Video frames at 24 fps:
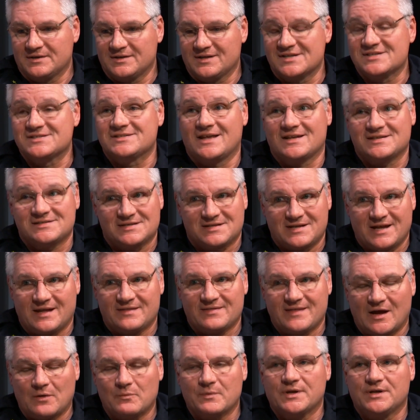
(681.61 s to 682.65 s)
necessitate
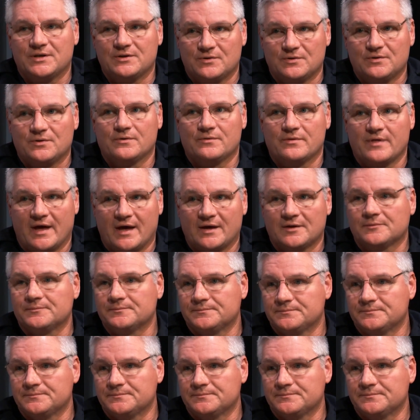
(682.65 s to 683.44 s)
that we do that.